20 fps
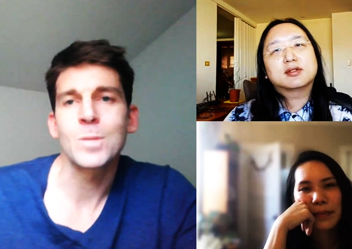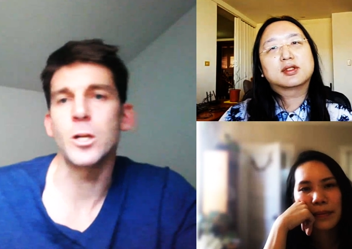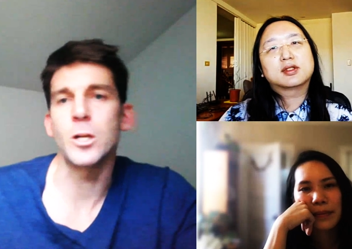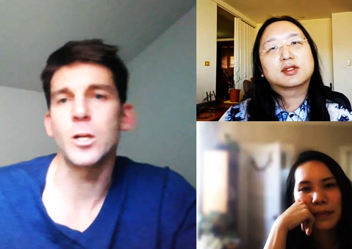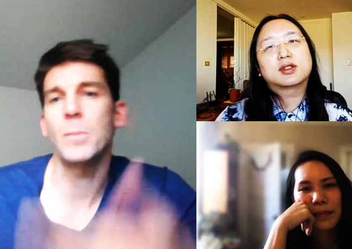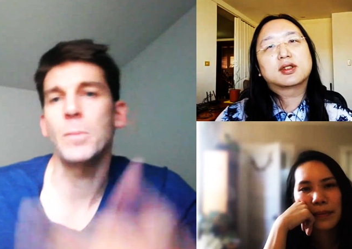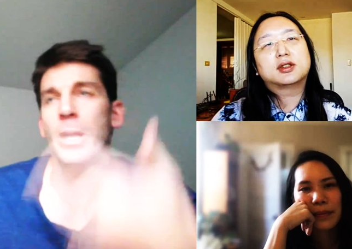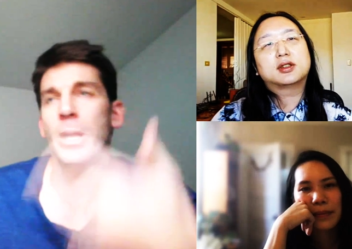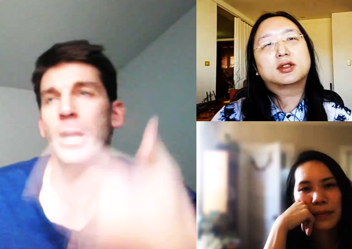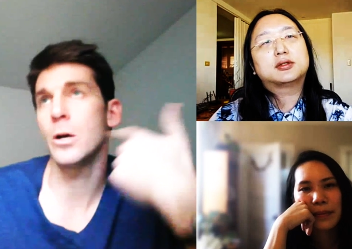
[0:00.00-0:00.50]
Speaker 1: you
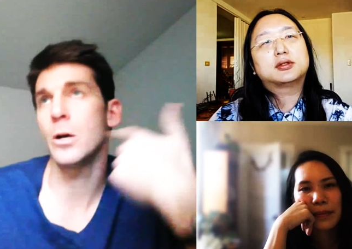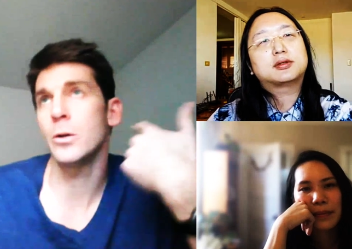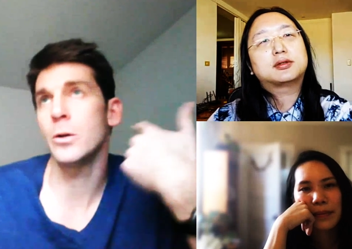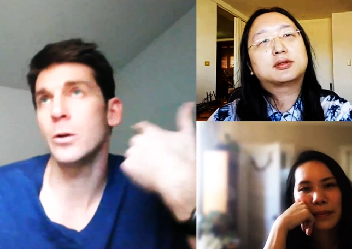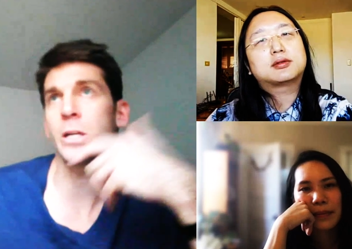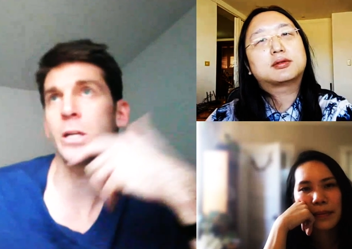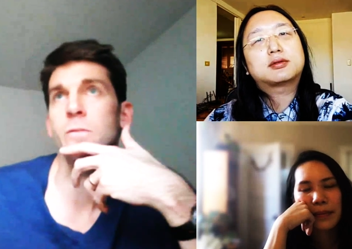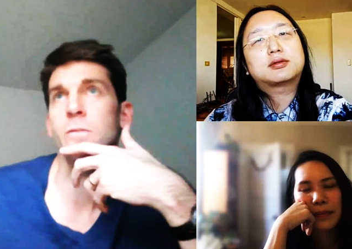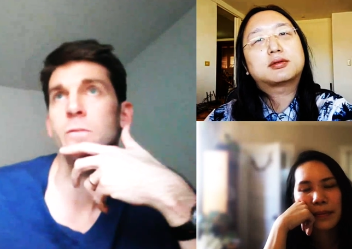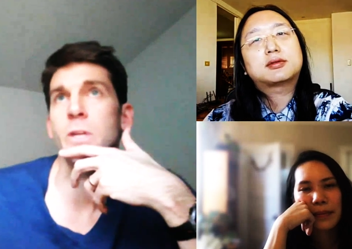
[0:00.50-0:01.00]
know my own
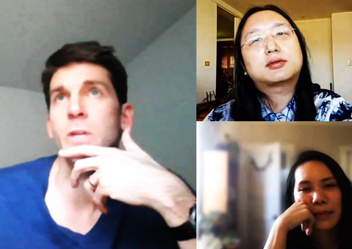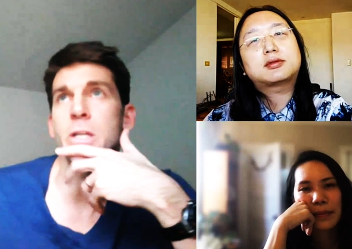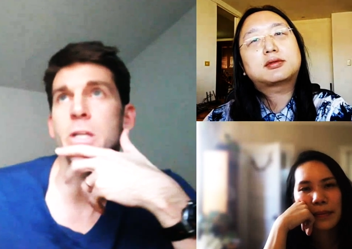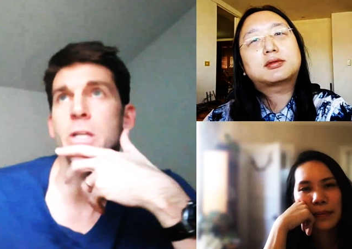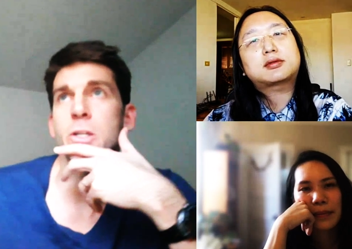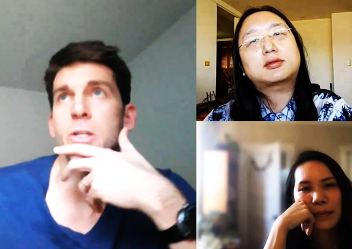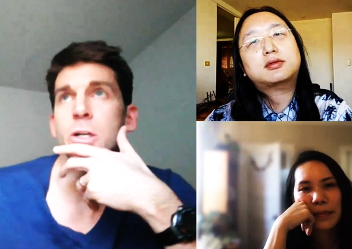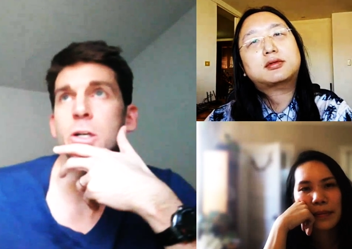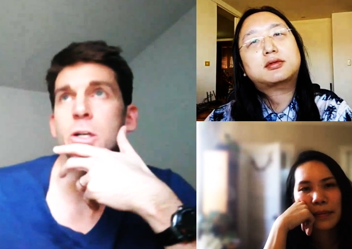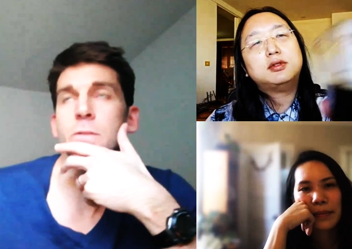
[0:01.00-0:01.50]
kind of
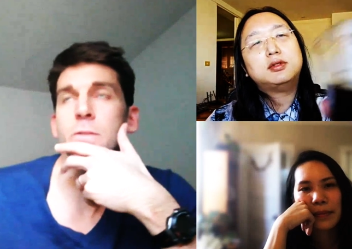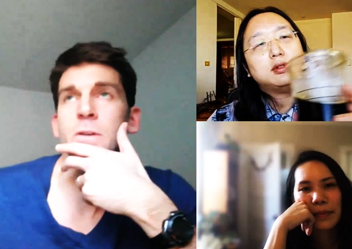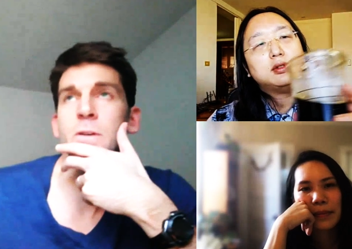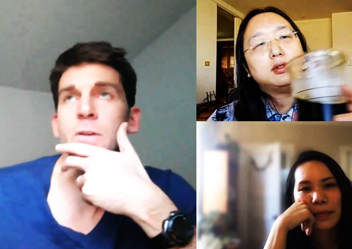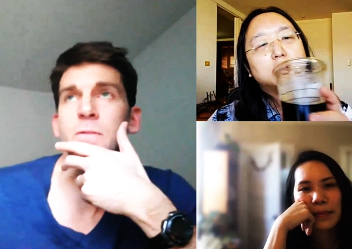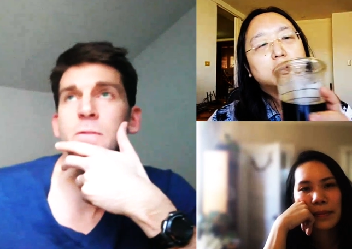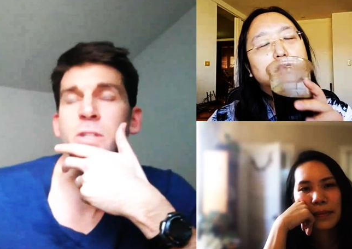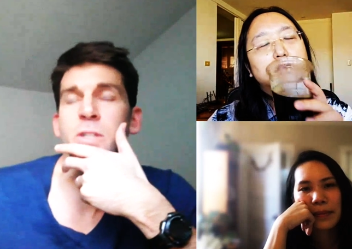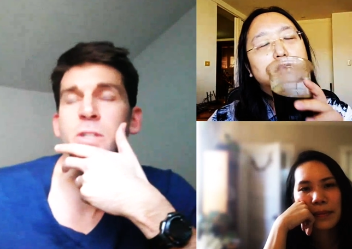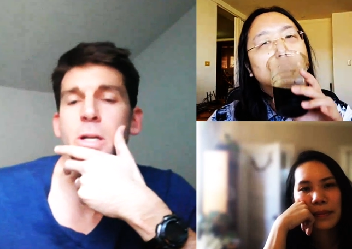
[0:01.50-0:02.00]
lineage of
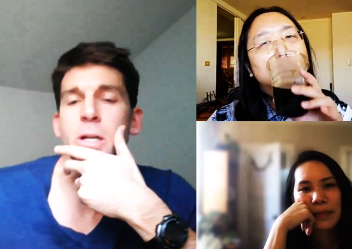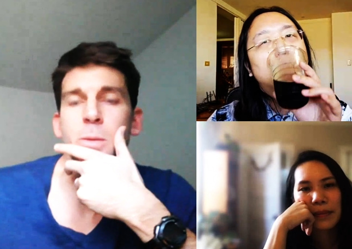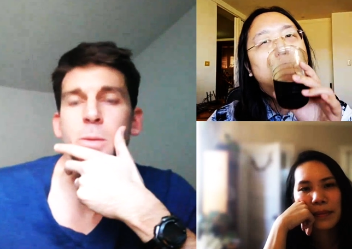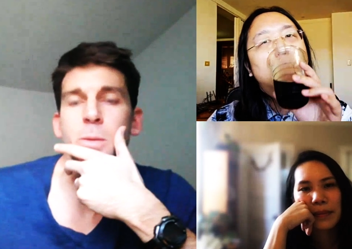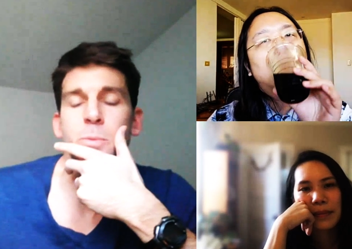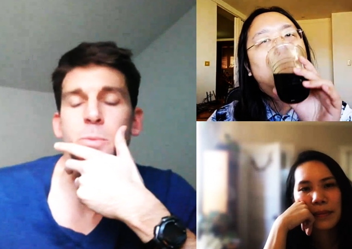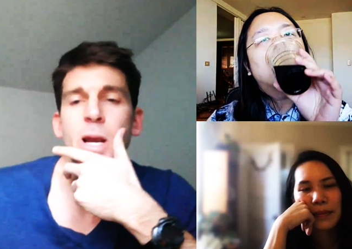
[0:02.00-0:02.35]
of study and